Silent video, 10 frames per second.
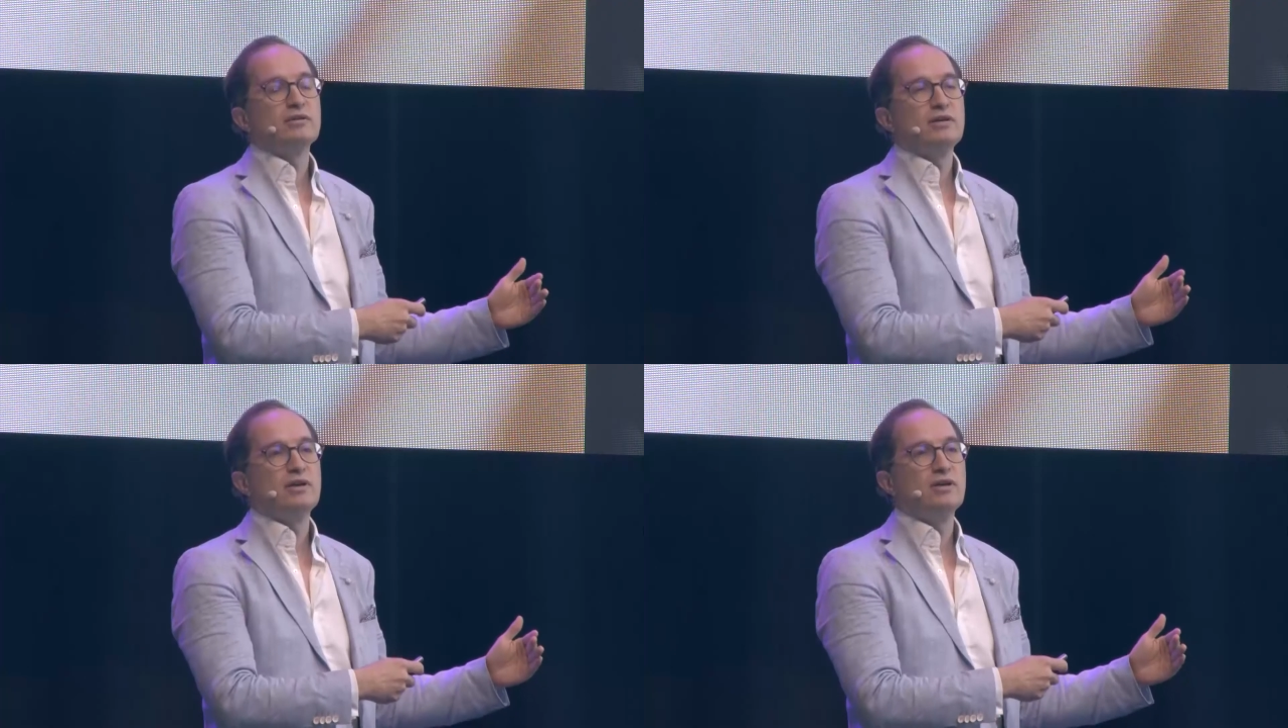
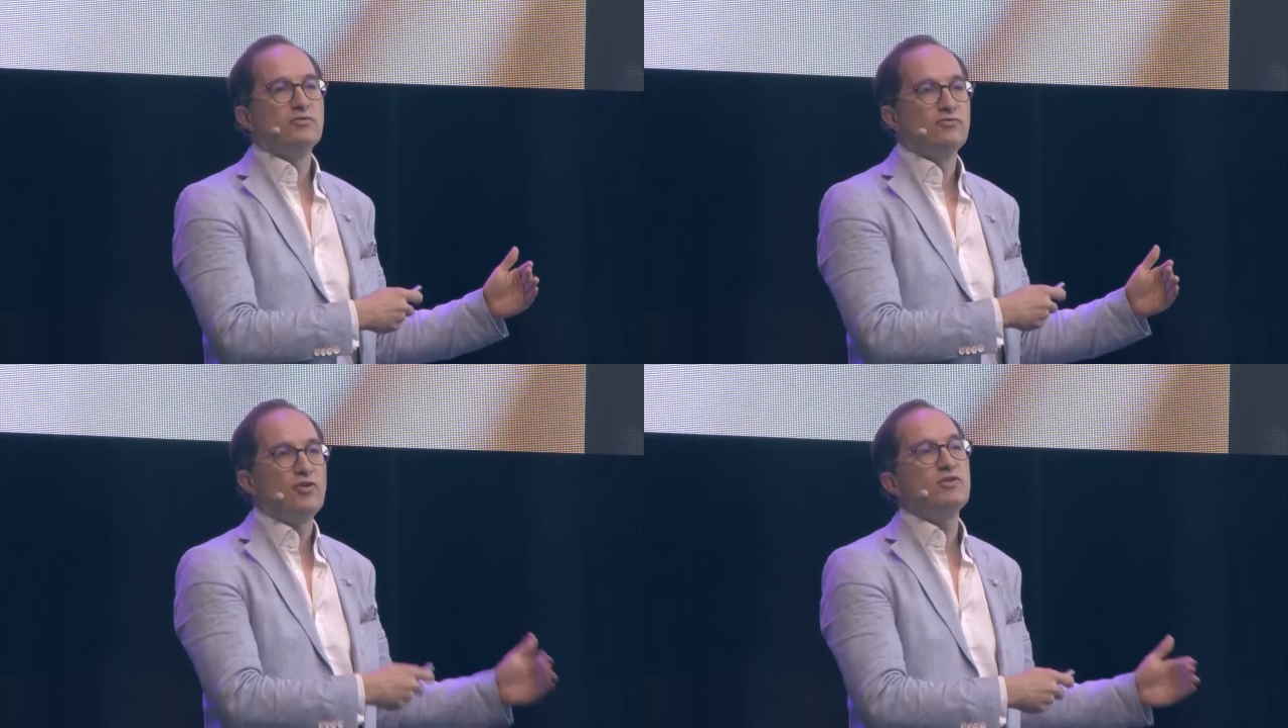in a
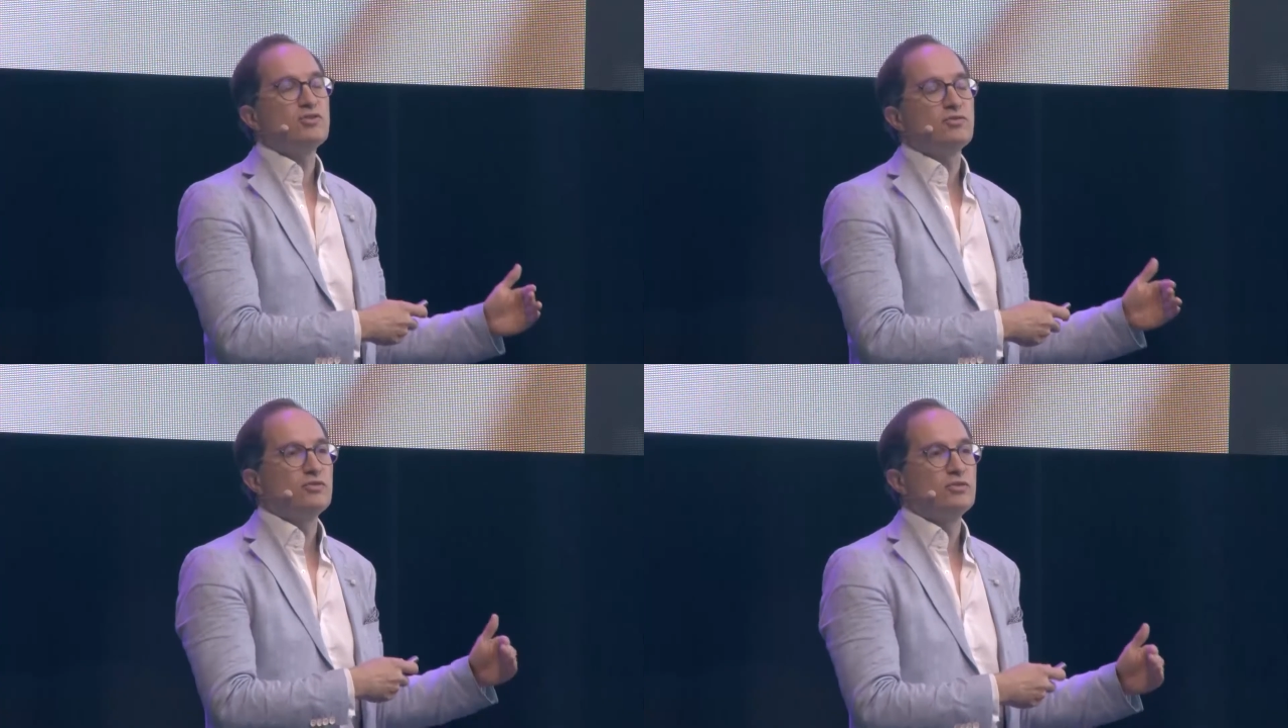very
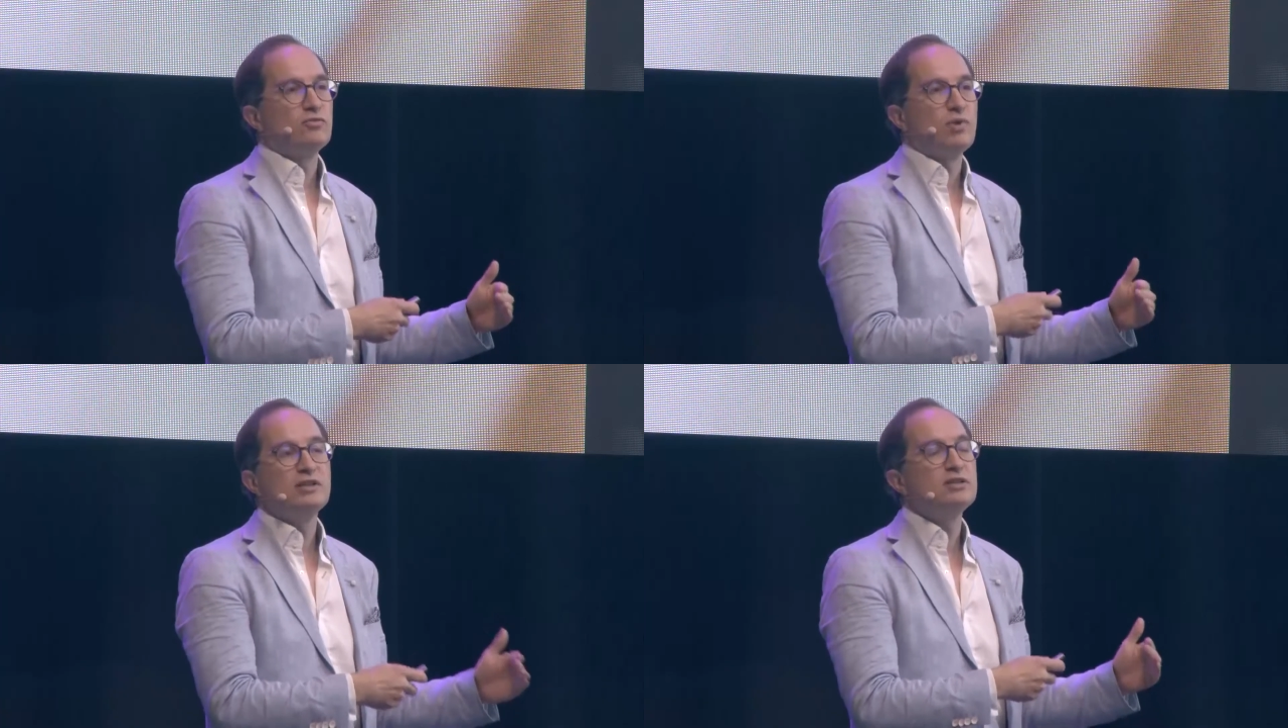
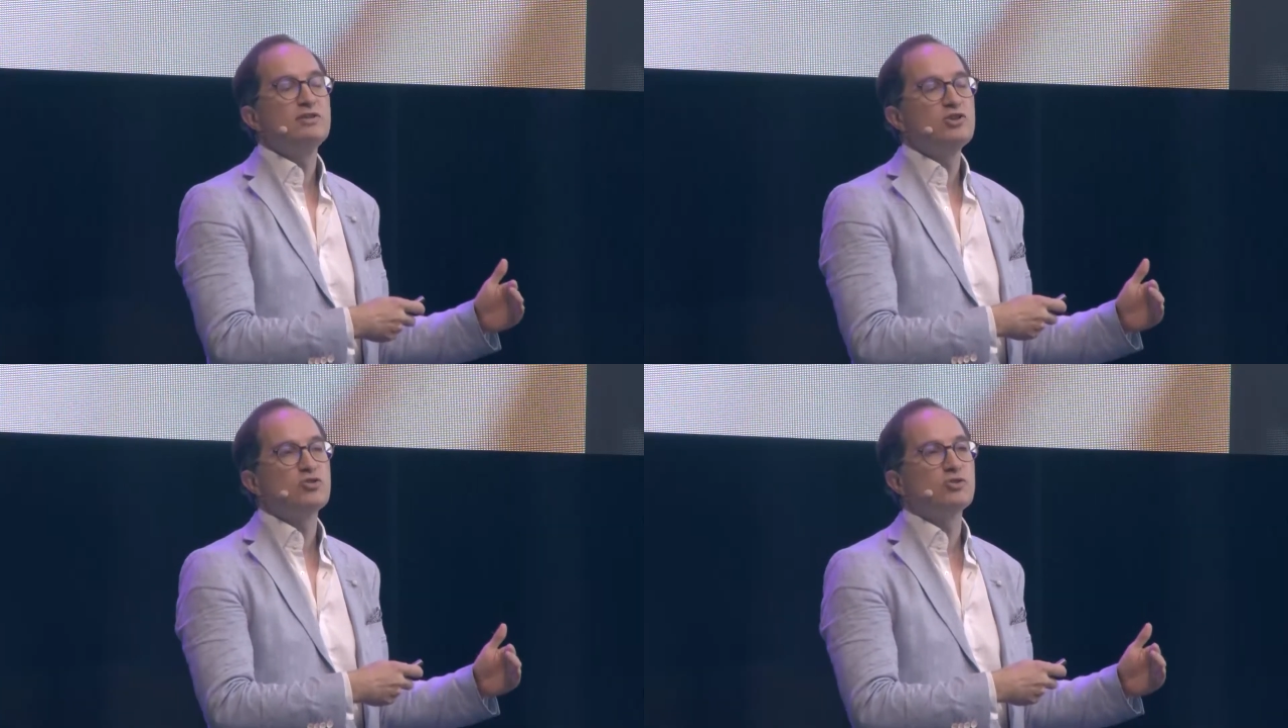relatively
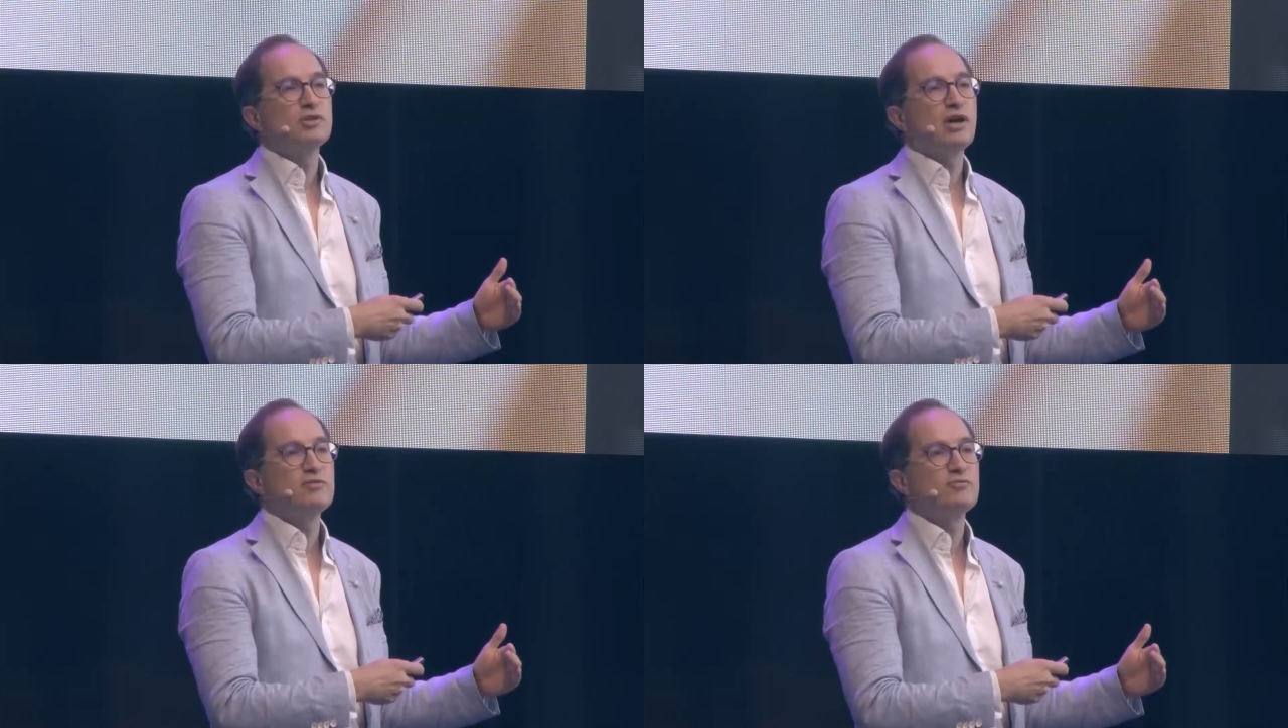short
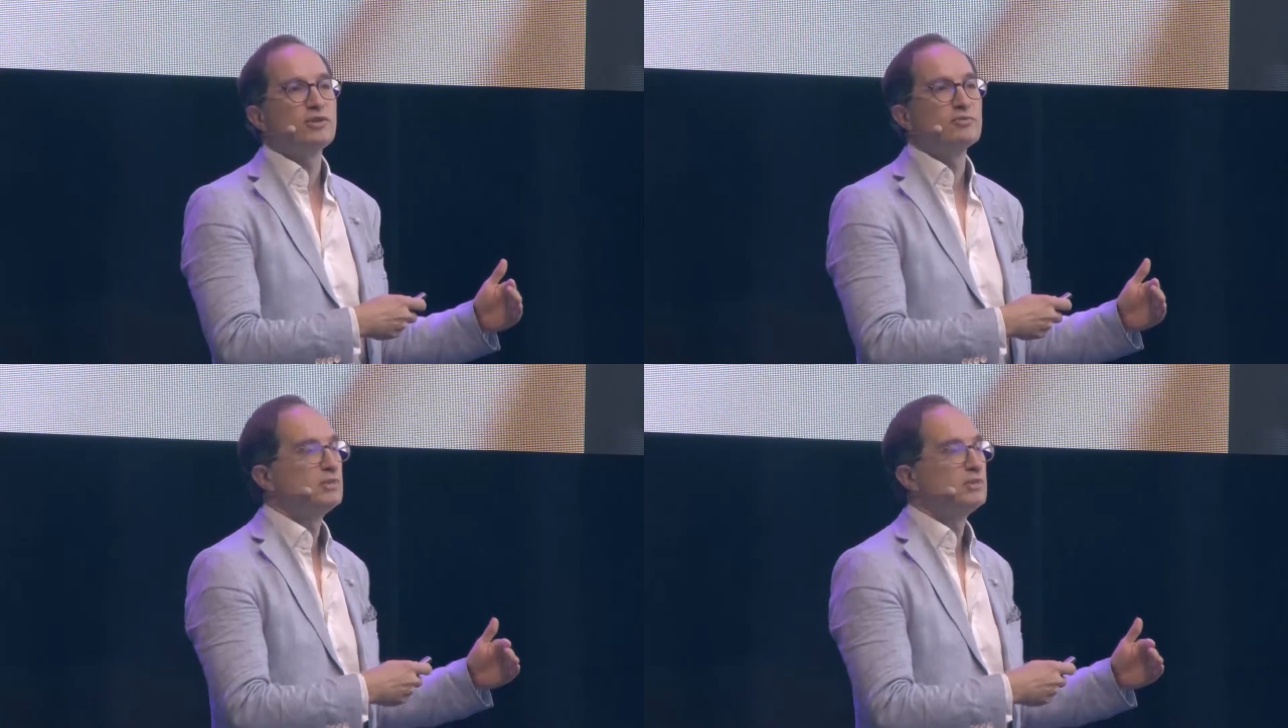time frame.